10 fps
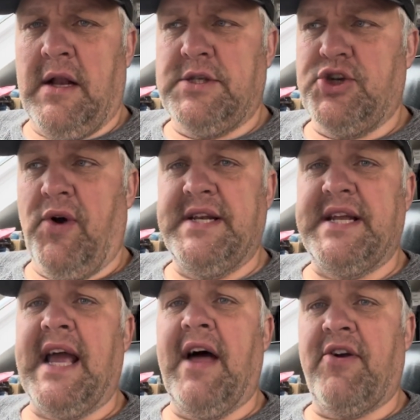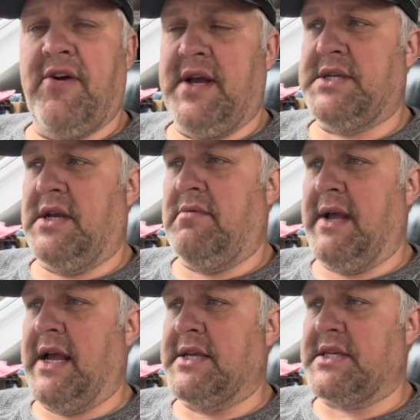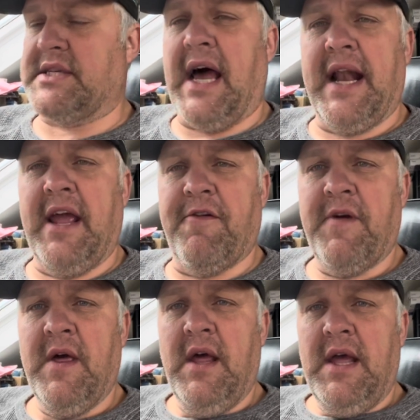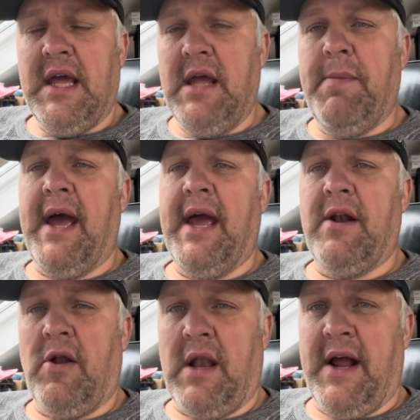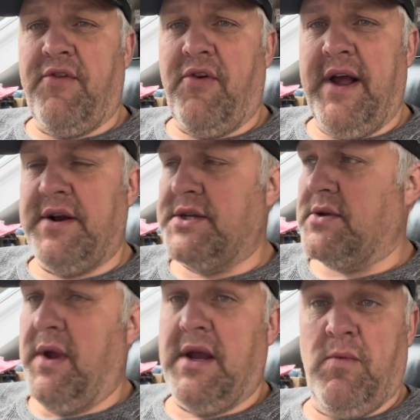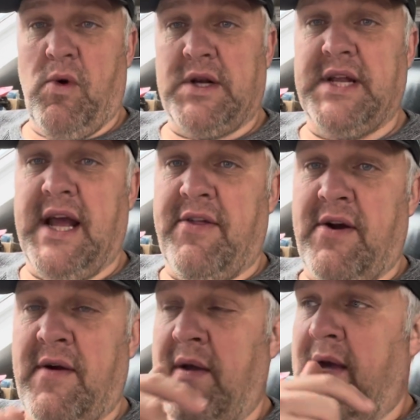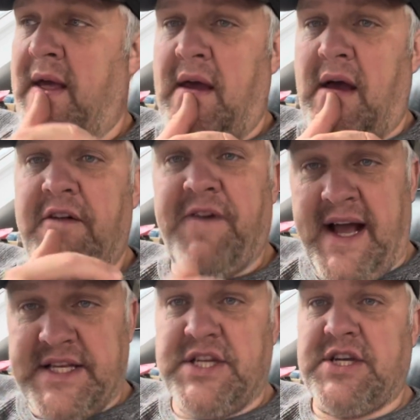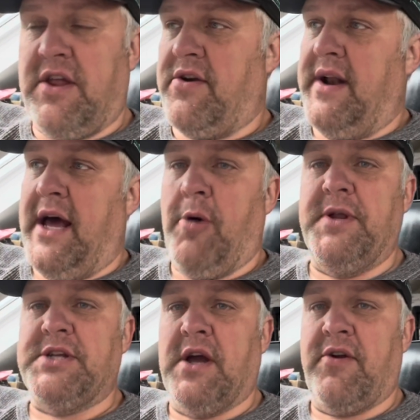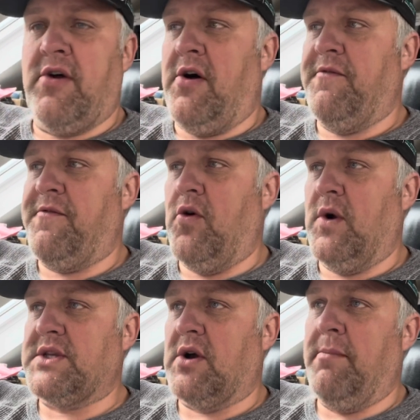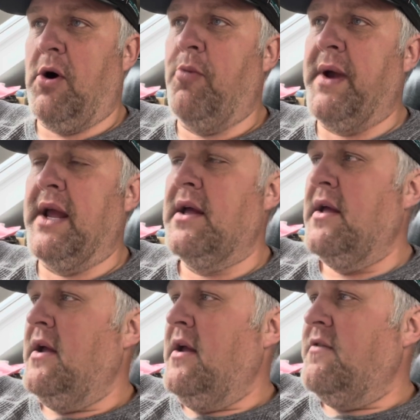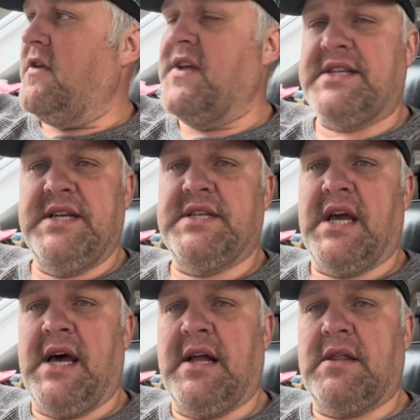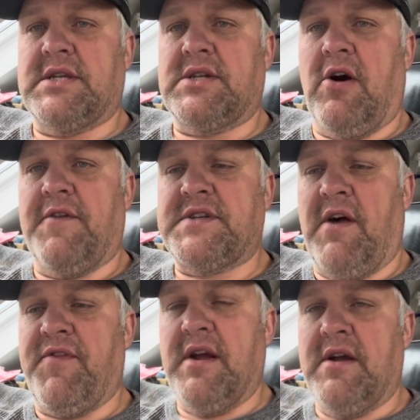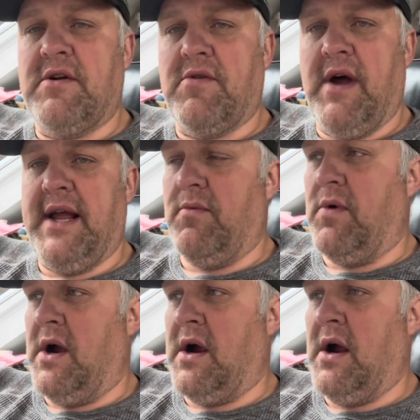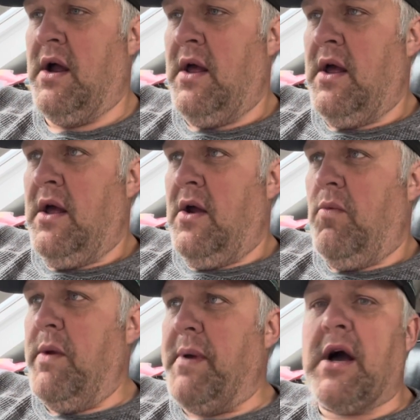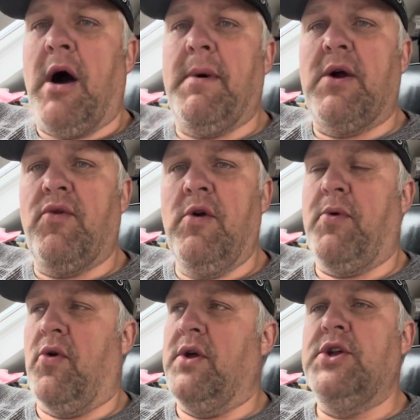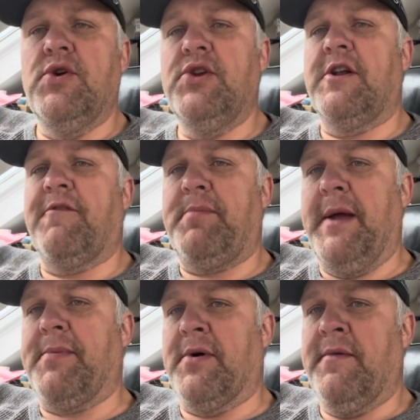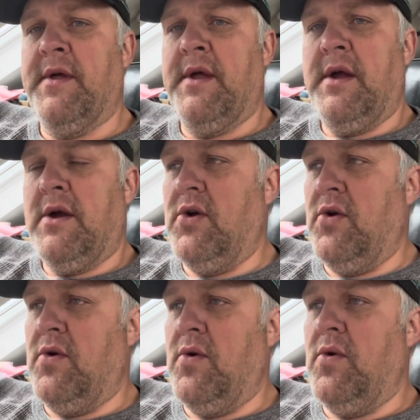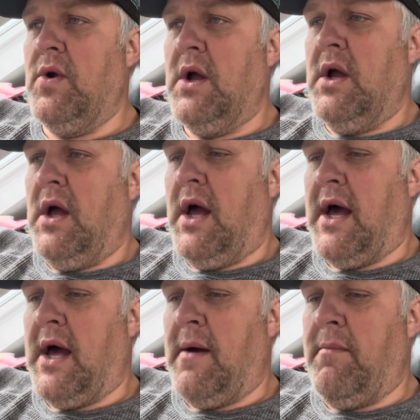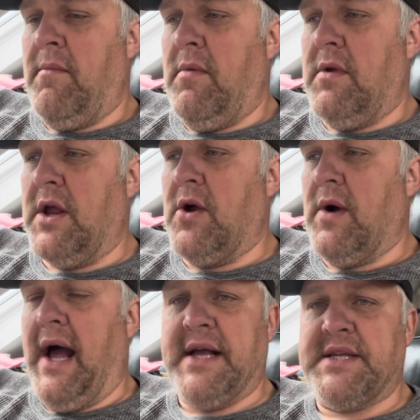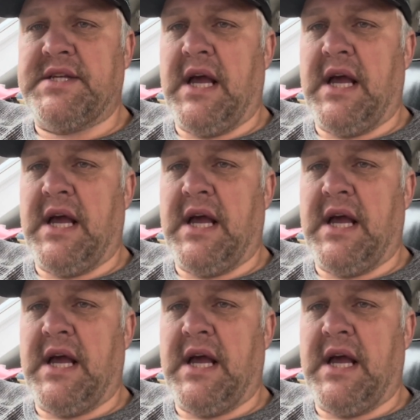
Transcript: join together as a society of eBay and online traders that we can work together, advise each other, and help each other on forward. So I'm hoping that this is the start of something great where we become a group or a union of people who, as